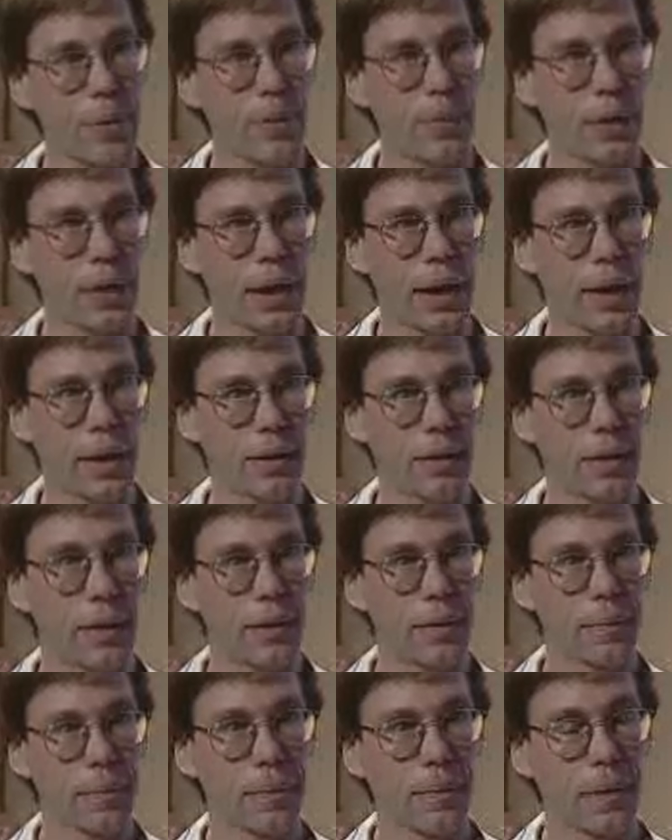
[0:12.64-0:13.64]
of the
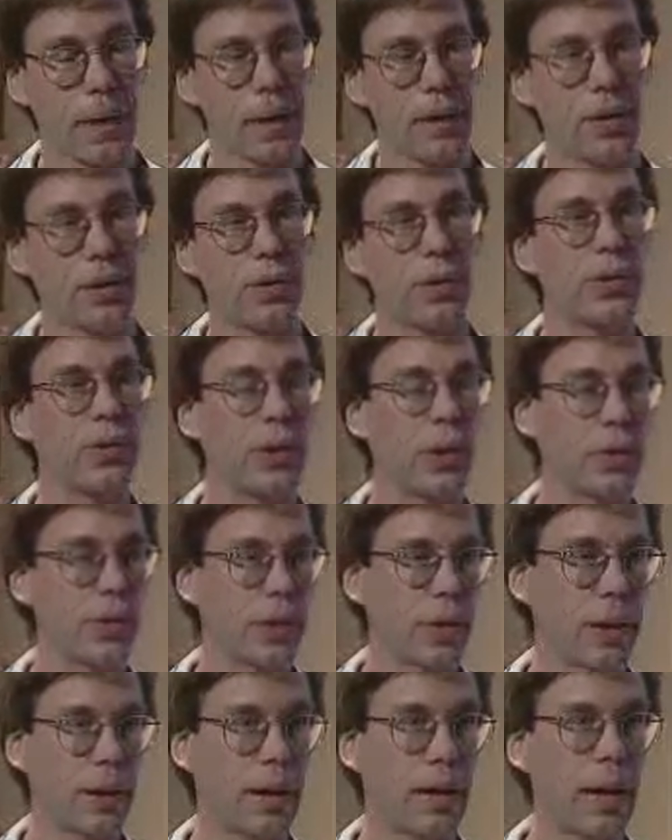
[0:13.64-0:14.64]
reactor and is
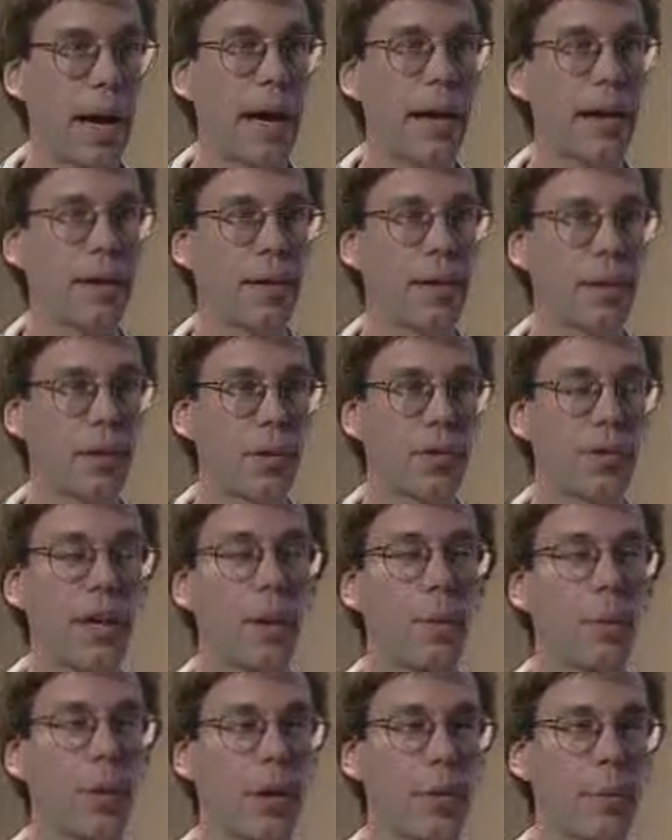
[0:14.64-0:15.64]
essentially guided in the
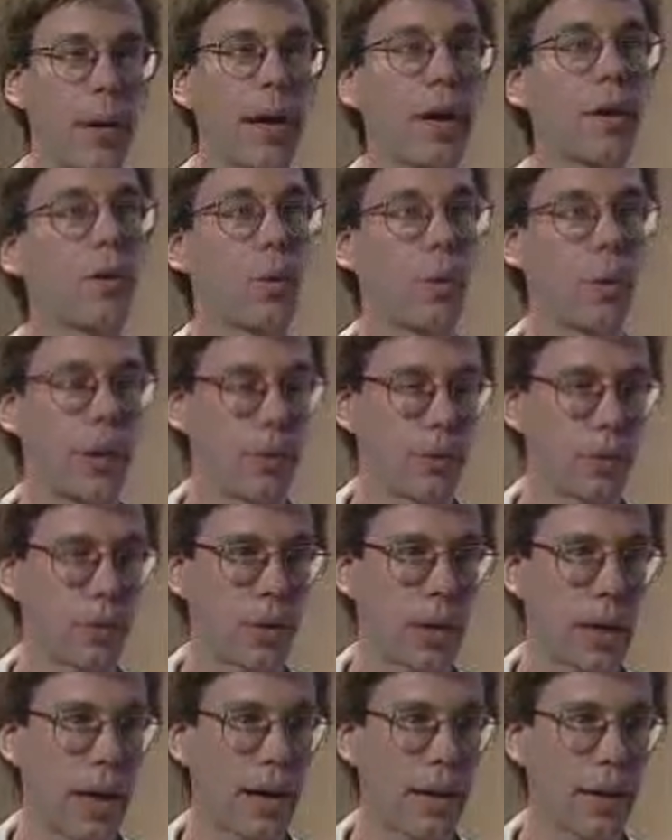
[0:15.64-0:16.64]
same way microwaves are
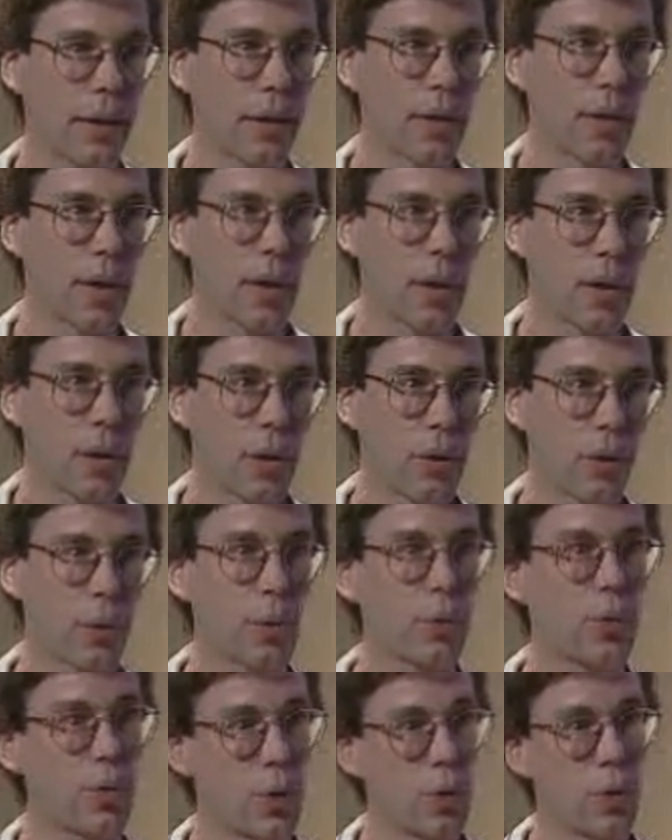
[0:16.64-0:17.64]
guided,
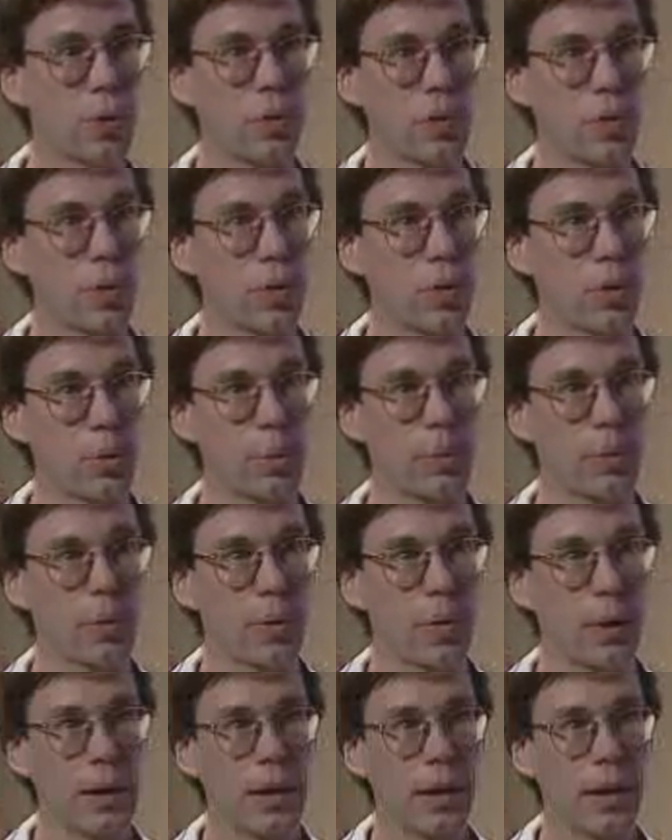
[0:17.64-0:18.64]
through tuned tubes.
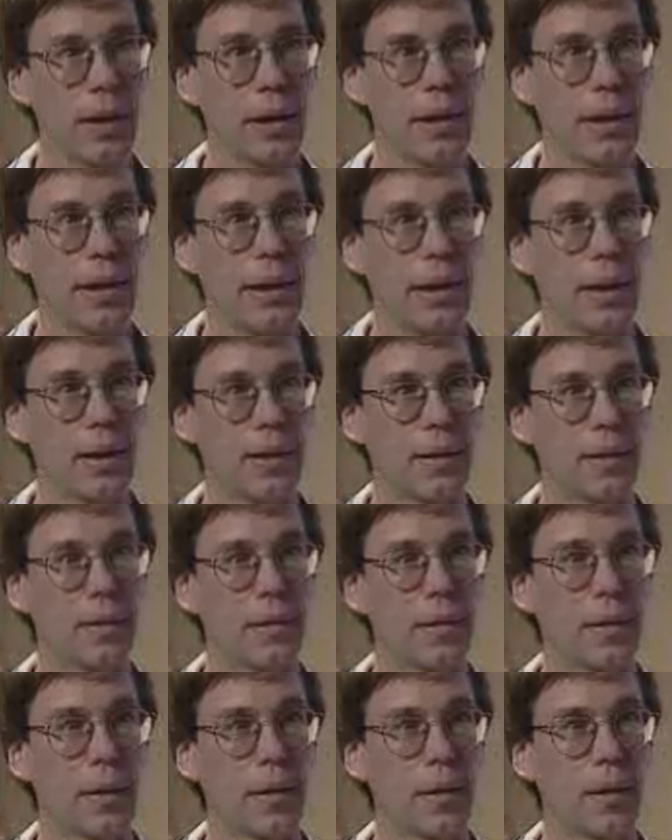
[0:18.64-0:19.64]
And
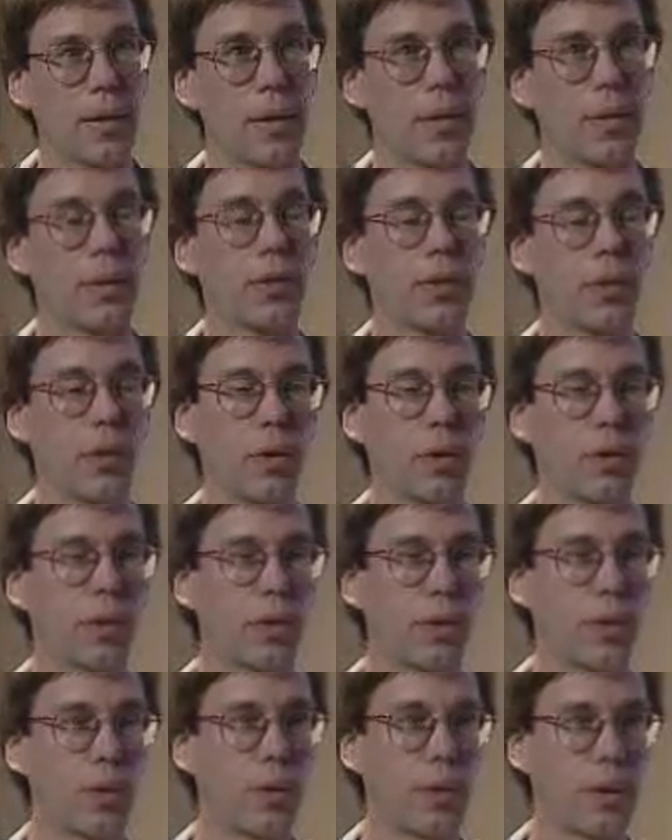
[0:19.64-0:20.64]
this goes
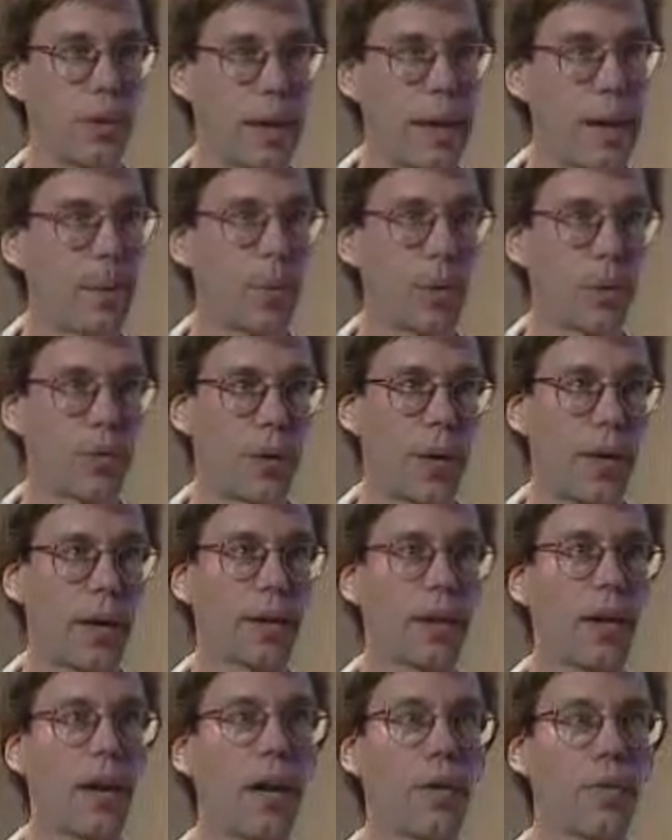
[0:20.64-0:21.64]
to their
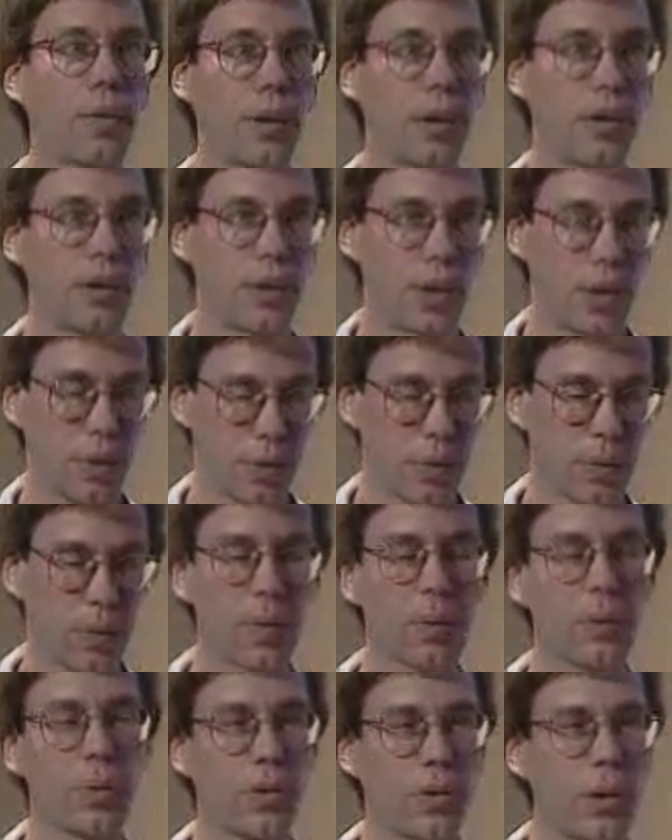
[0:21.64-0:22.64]
amplifying cavities and through
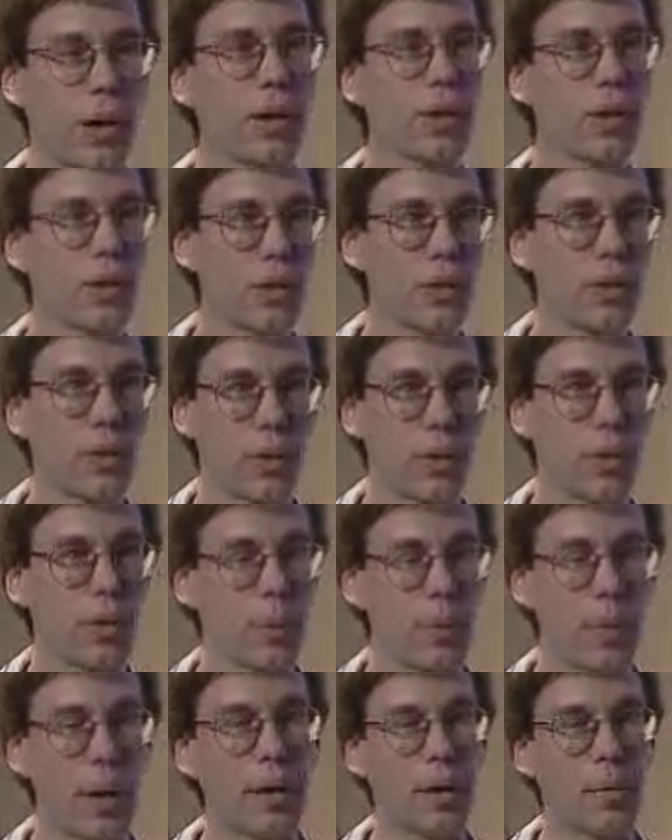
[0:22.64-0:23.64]
the projectors that are in
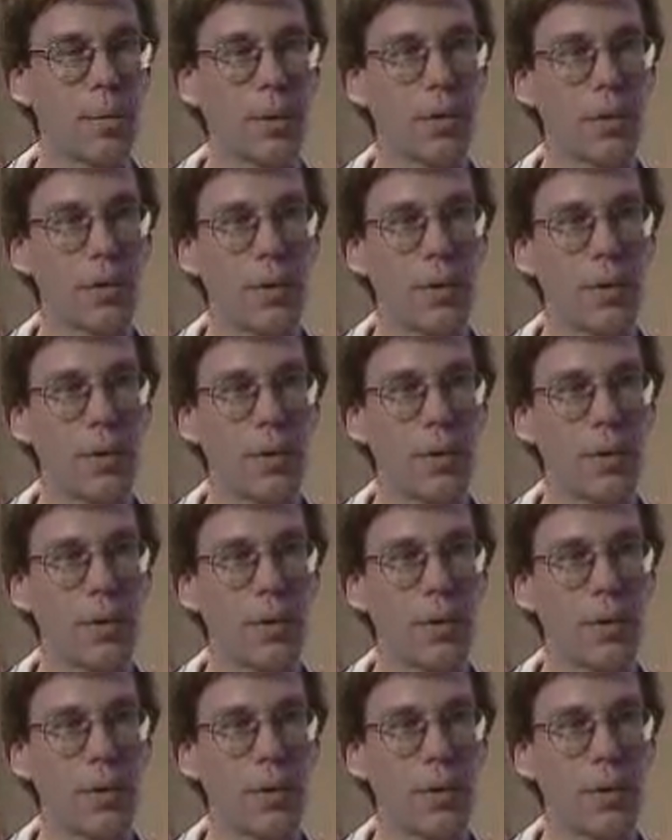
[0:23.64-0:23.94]
the bottom of the